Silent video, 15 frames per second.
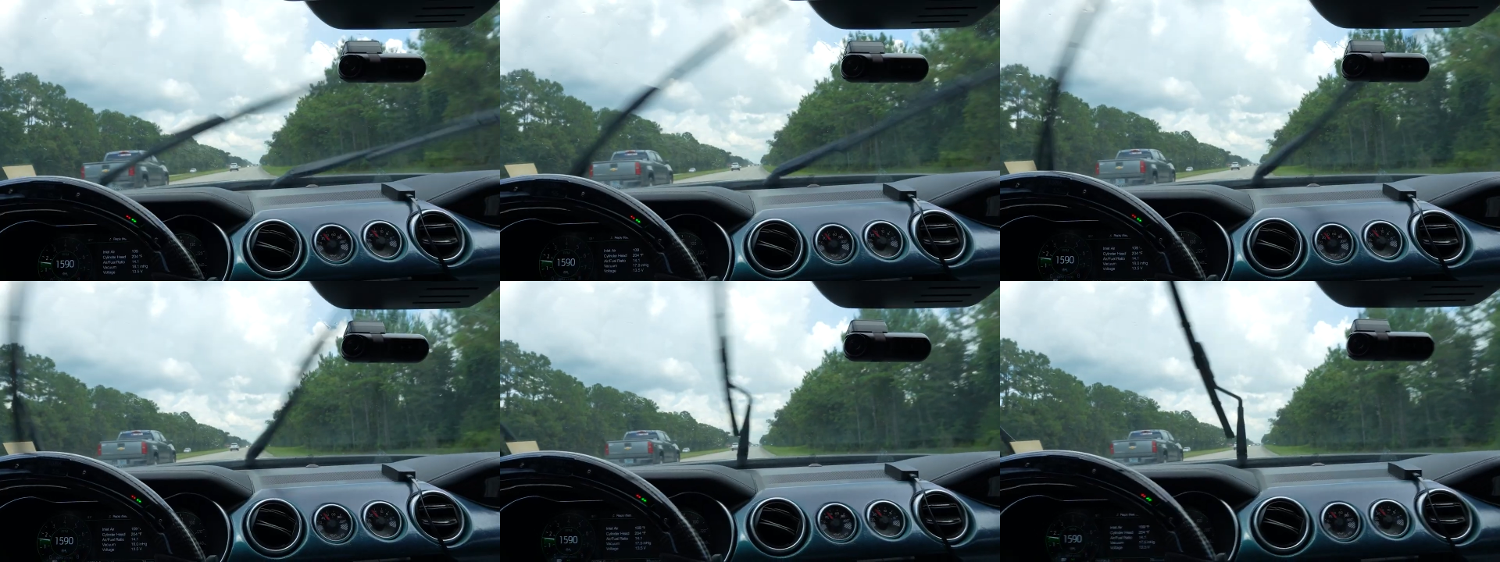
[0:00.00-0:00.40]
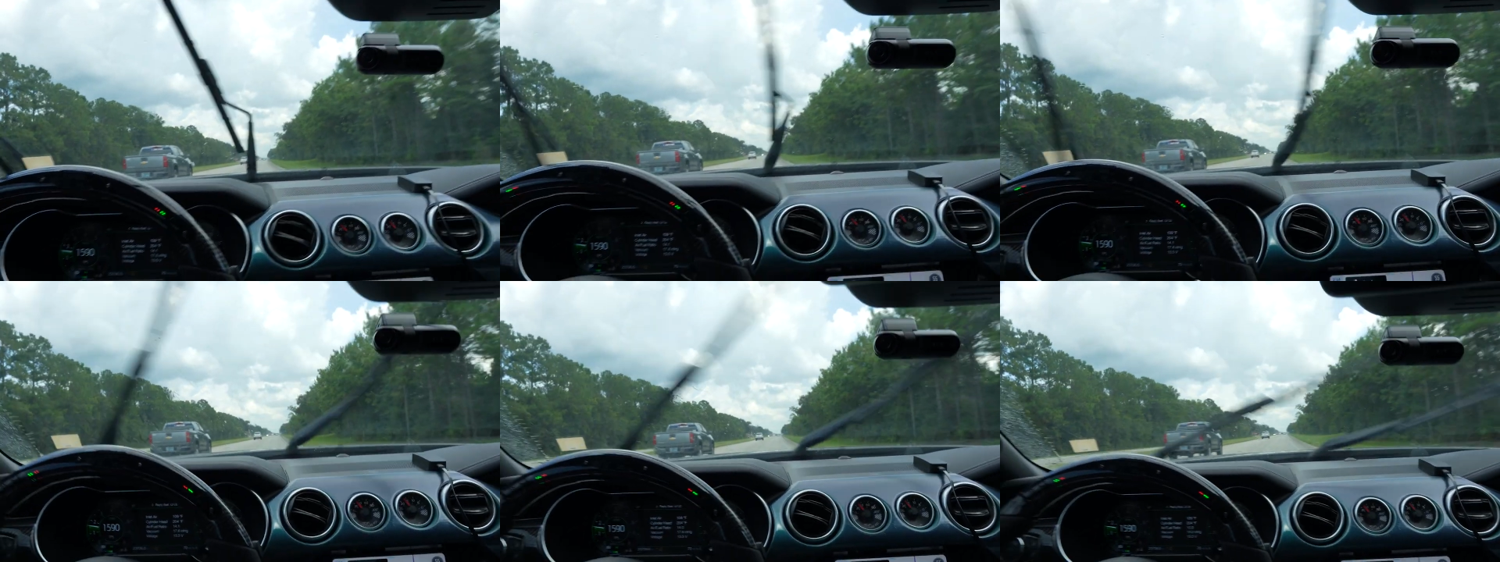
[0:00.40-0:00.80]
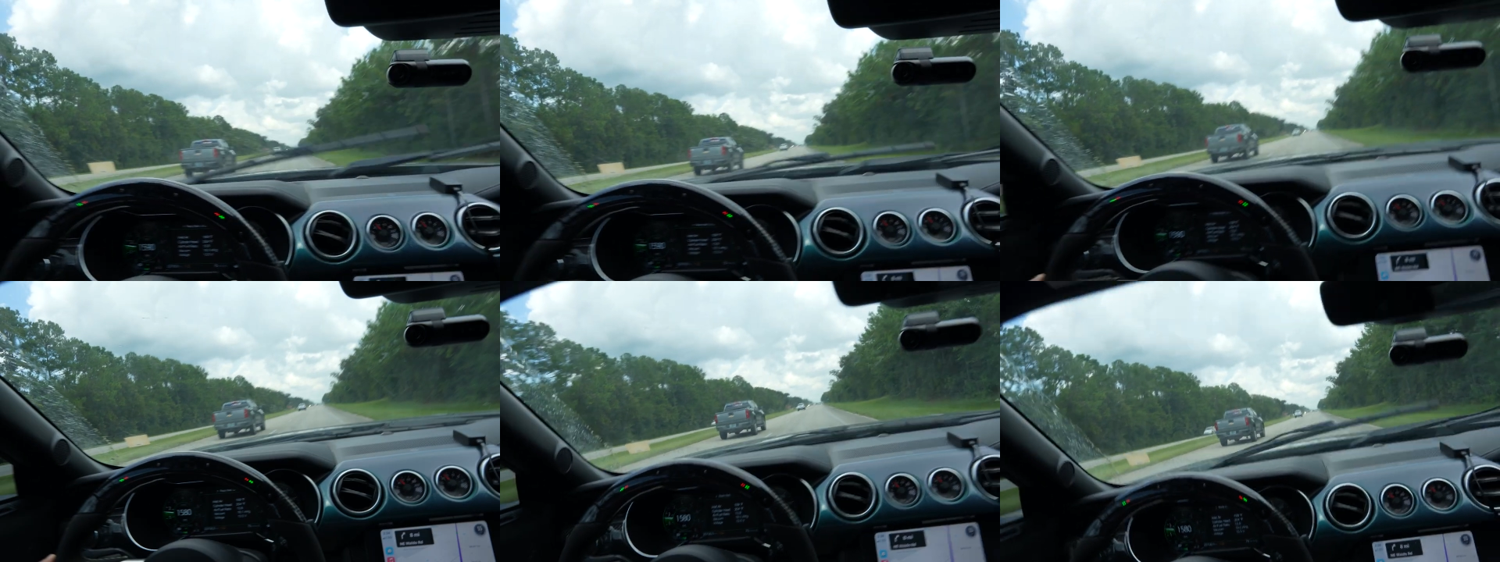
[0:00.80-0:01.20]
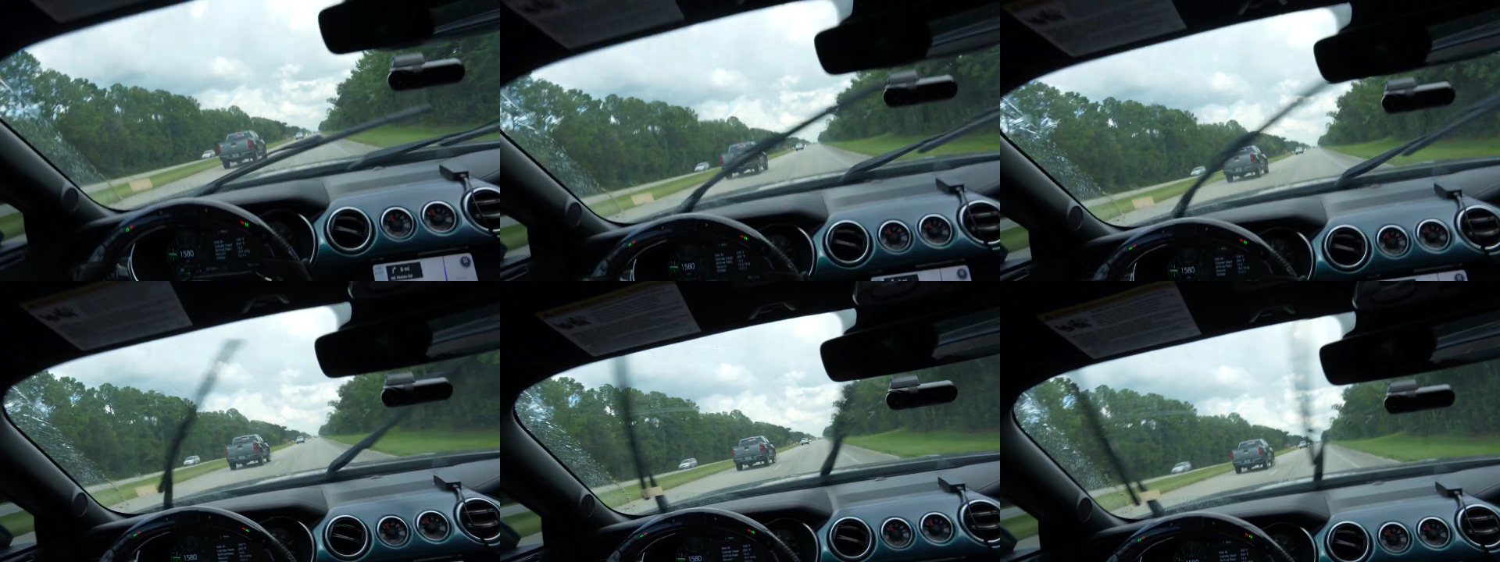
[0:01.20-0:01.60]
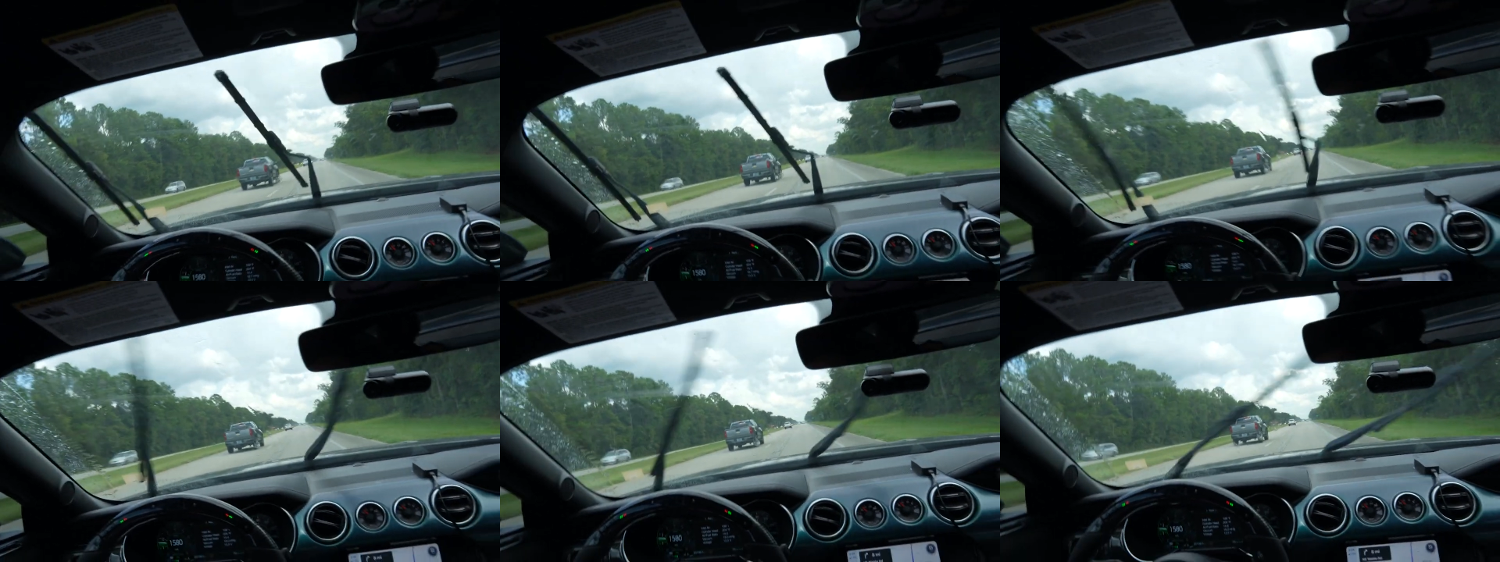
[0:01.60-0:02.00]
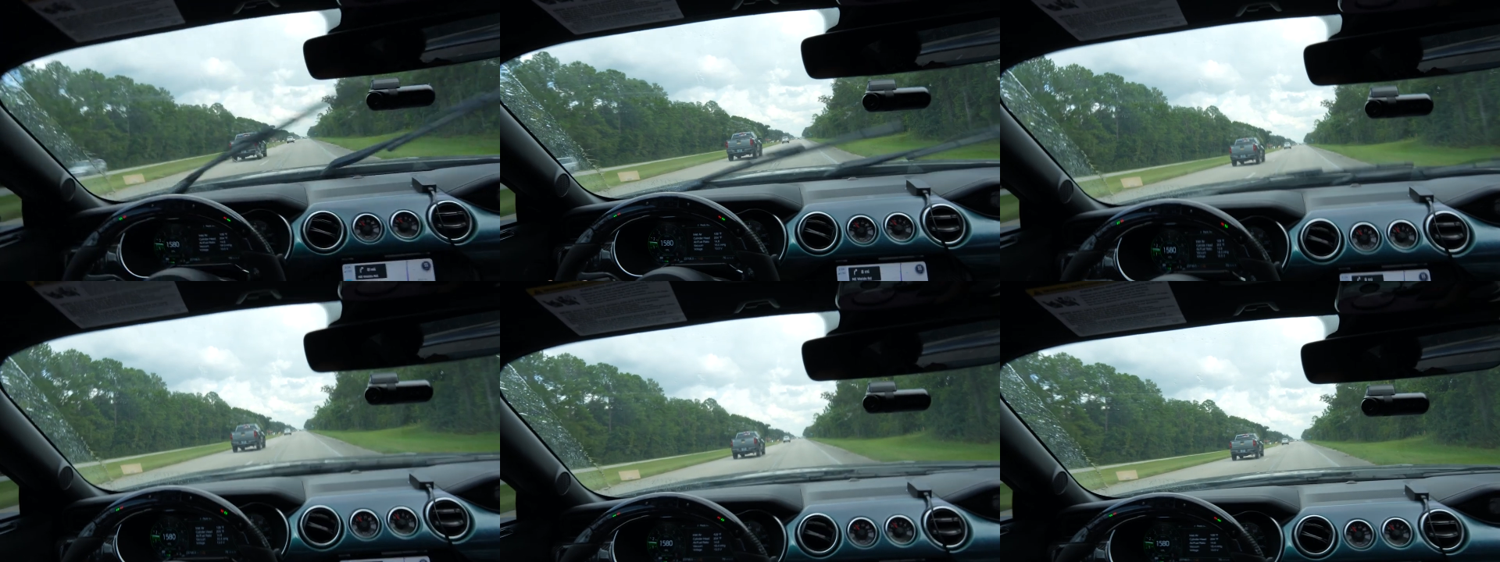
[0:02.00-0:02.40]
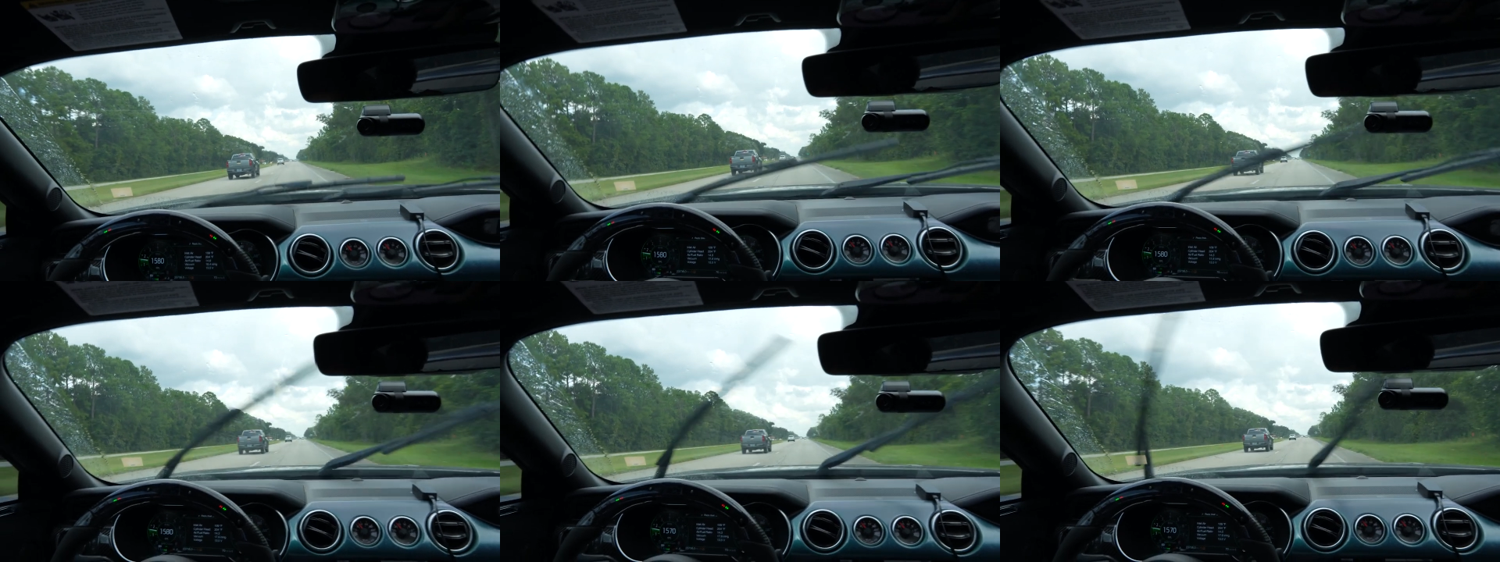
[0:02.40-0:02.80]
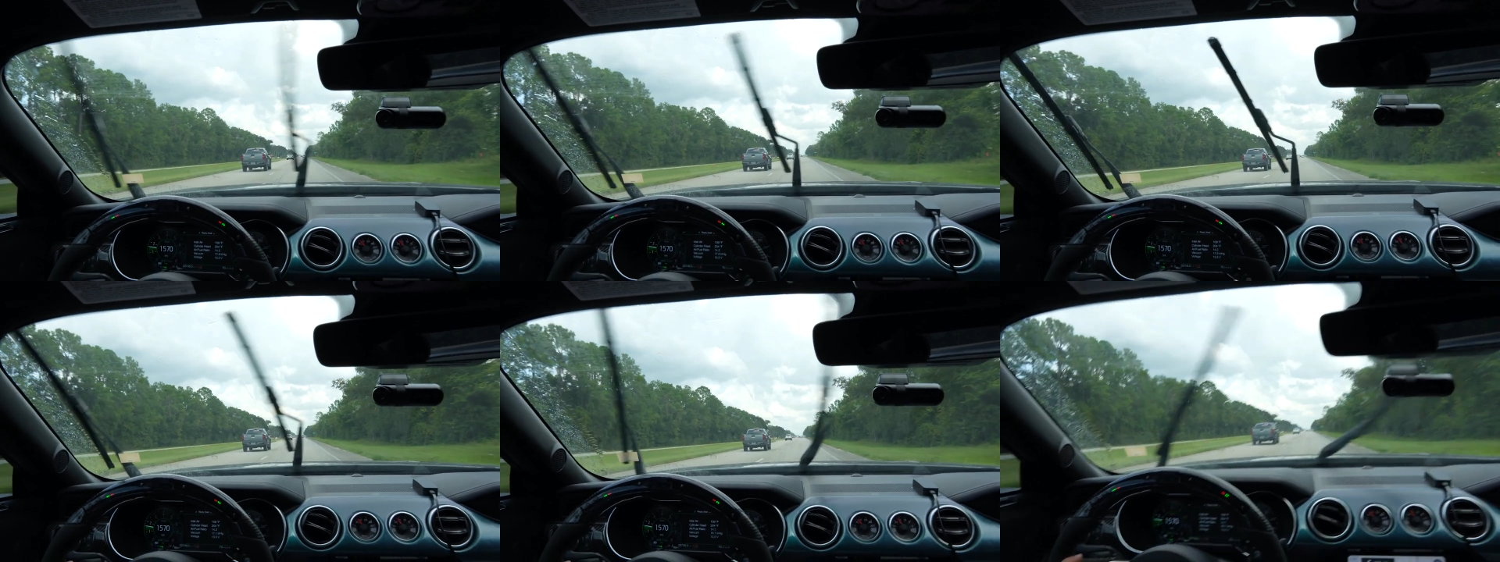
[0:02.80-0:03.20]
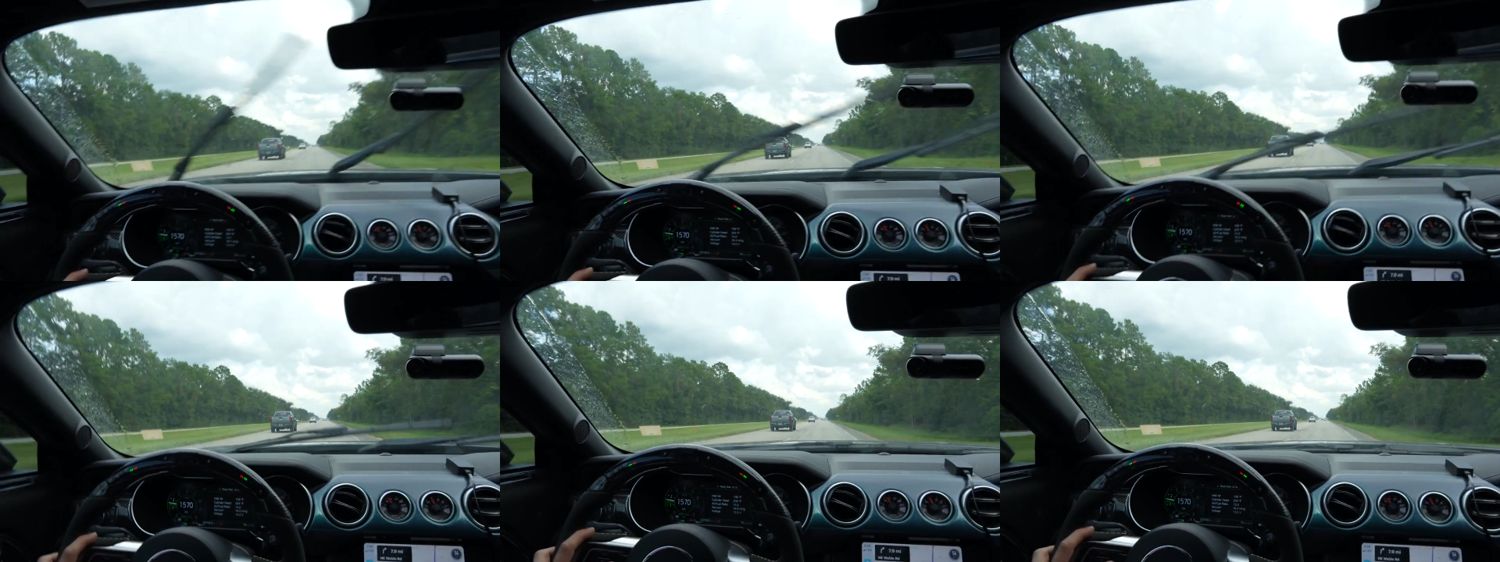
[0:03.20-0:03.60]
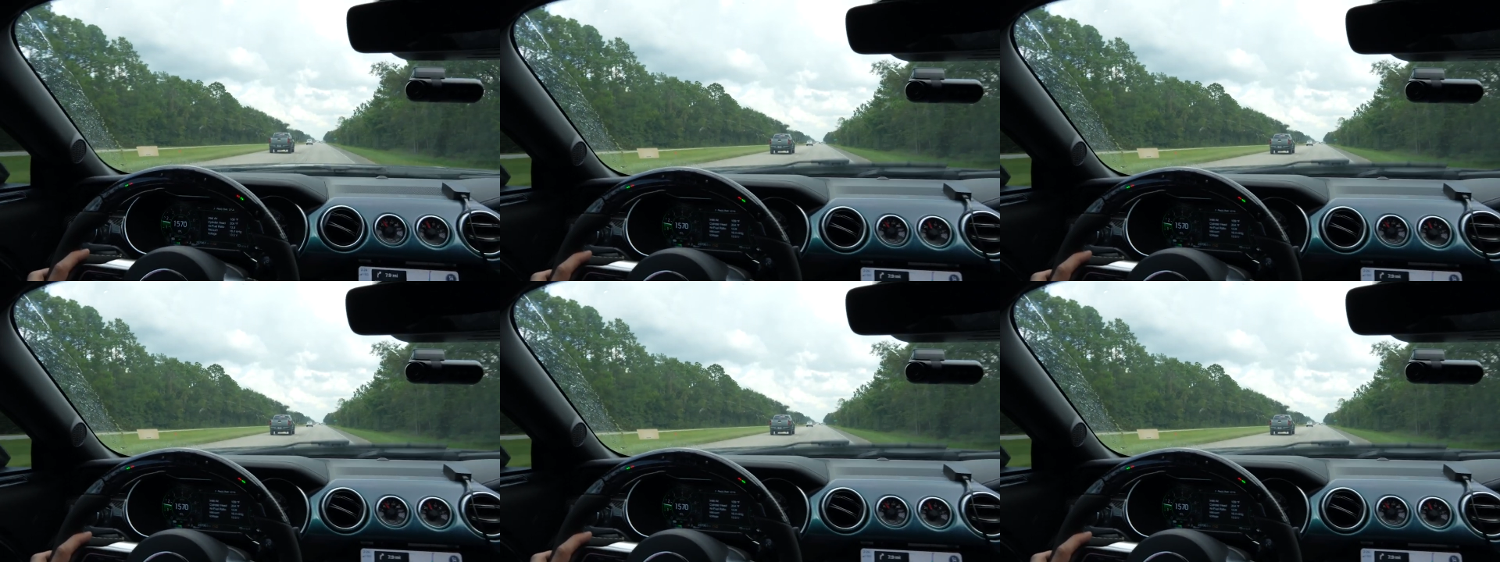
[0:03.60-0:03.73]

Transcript: (no speaker visible)